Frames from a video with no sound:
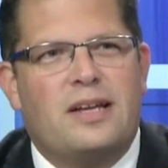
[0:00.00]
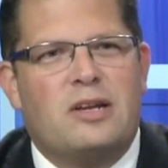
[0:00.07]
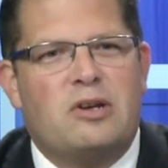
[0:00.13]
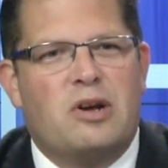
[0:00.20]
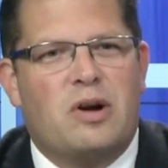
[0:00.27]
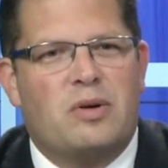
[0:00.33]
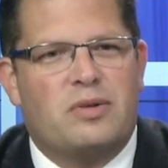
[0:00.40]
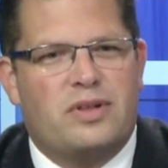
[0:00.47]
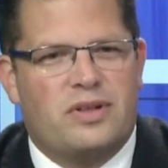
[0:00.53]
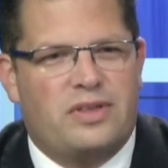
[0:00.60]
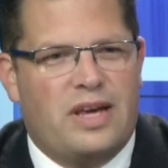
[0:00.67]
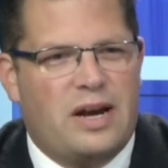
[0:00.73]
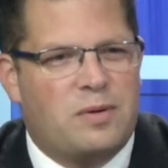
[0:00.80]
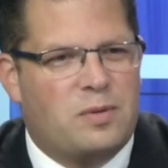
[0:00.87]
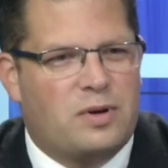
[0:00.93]
know that
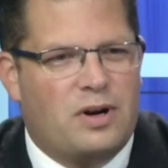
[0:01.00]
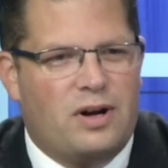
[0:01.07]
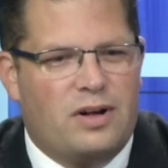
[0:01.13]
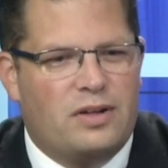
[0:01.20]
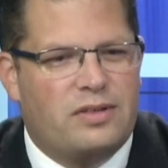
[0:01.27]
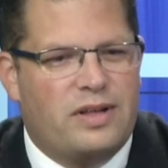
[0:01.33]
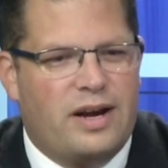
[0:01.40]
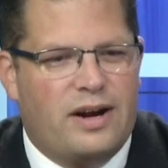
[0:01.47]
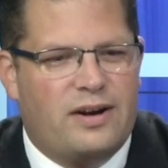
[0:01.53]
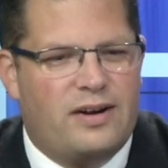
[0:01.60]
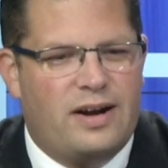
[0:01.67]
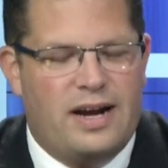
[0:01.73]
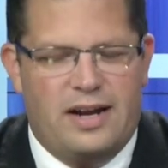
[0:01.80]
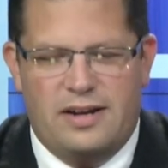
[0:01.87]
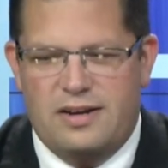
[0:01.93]
they were all there
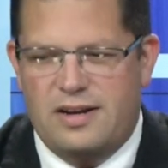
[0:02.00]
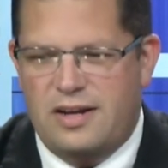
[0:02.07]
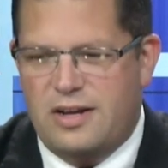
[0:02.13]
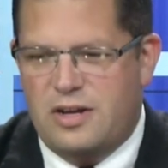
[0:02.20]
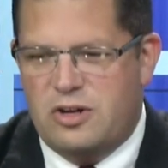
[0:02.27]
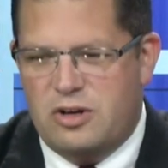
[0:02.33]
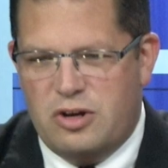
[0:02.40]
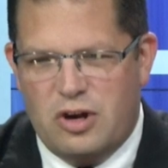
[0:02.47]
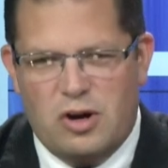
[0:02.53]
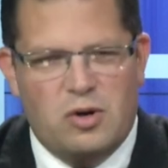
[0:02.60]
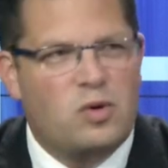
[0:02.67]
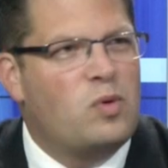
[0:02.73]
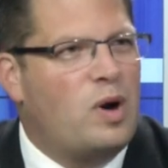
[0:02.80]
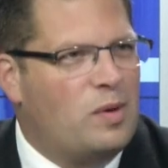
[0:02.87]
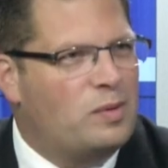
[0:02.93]
and
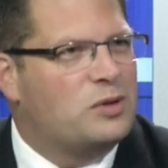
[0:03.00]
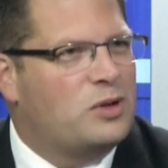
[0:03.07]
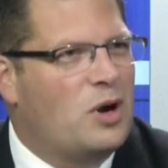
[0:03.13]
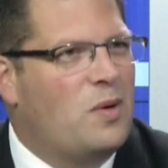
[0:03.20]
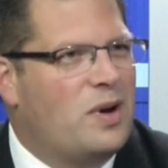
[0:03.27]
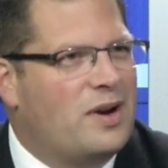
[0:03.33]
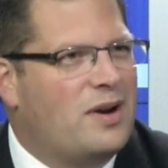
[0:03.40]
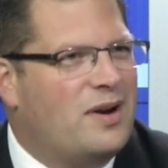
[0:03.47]
know what was going